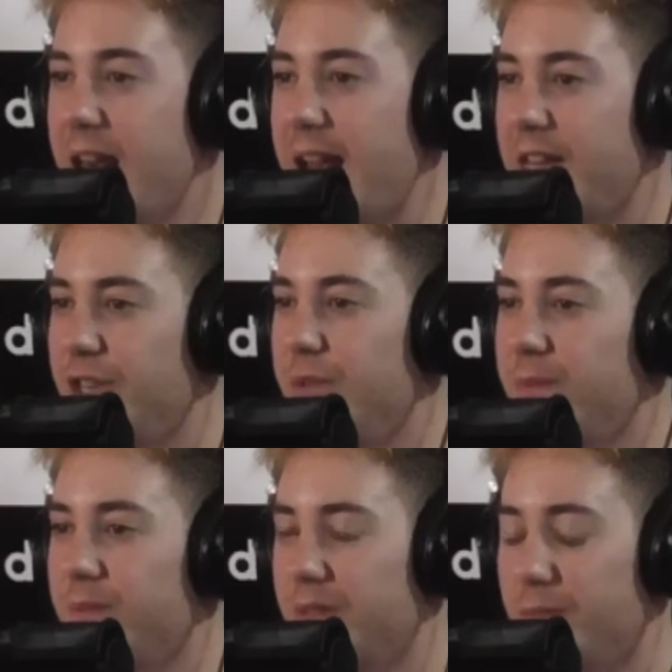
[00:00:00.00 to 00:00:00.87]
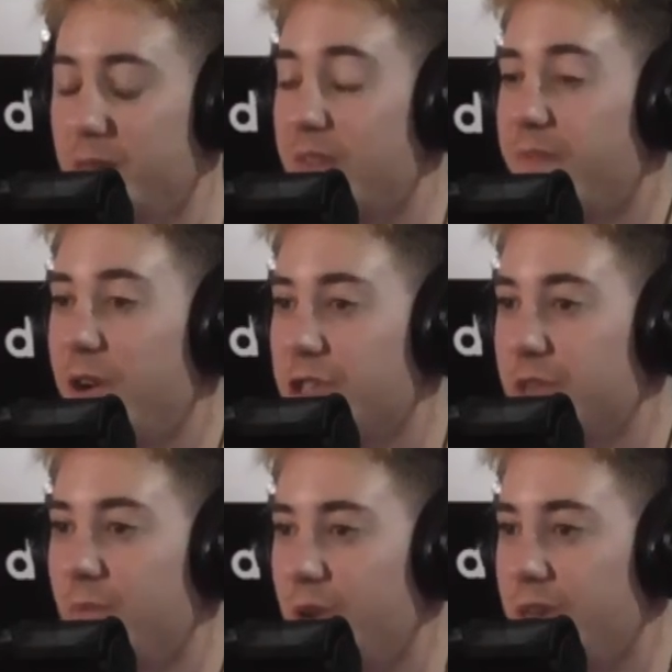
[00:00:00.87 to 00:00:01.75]
And you, with the
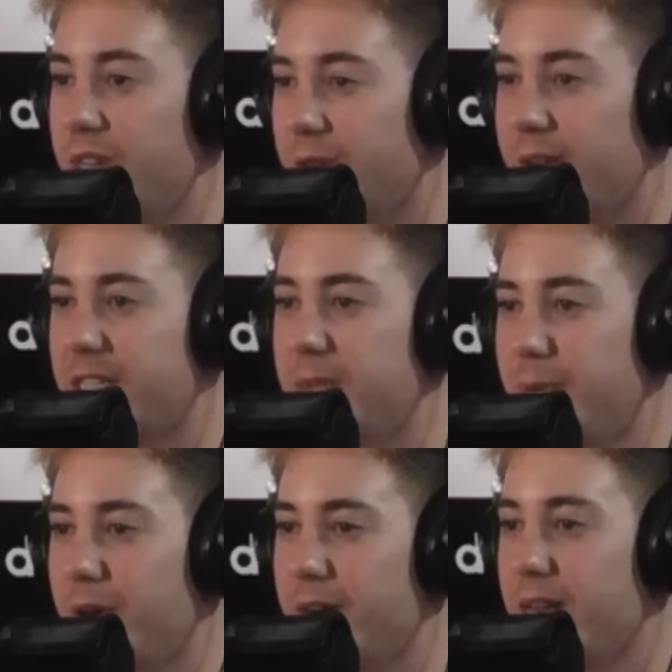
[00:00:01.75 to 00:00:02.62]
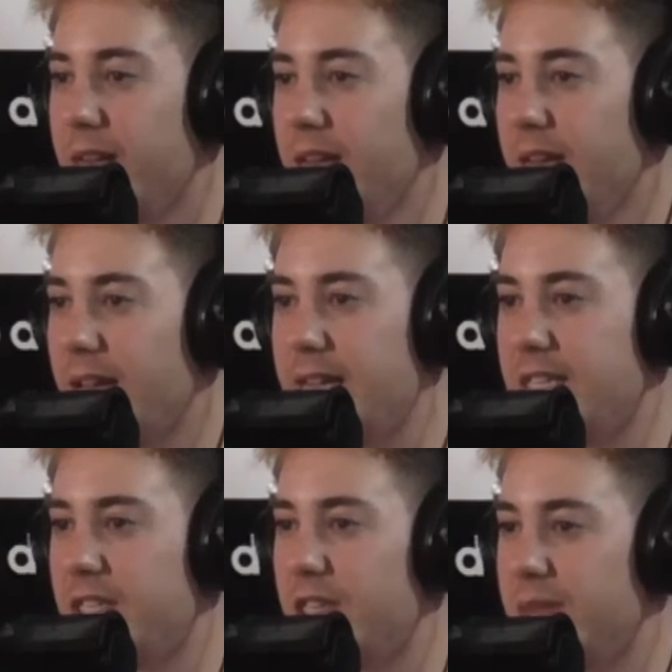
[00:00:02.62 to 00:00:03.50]
Function One, the crazy part
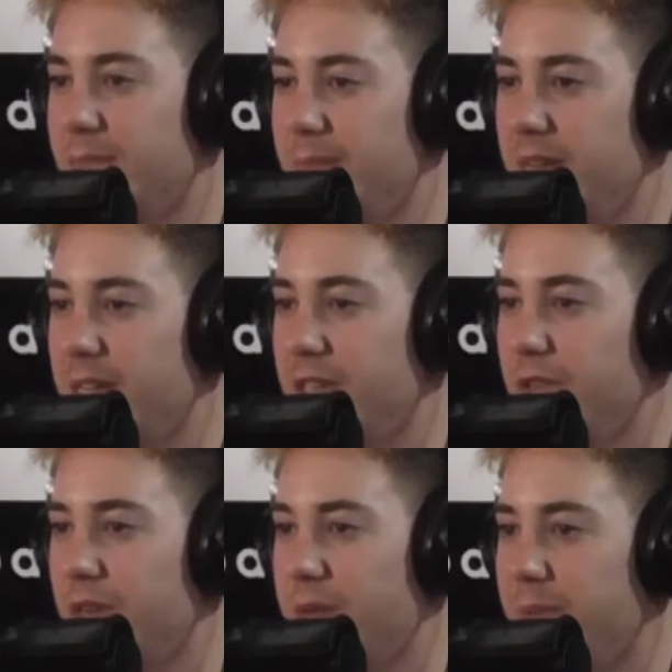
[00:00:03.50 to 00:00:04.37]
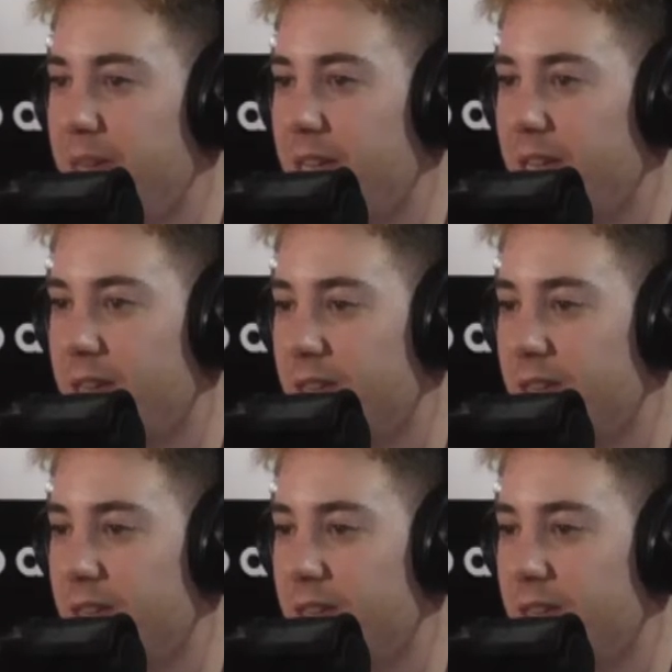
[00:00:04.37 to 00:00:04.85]
is me and you could be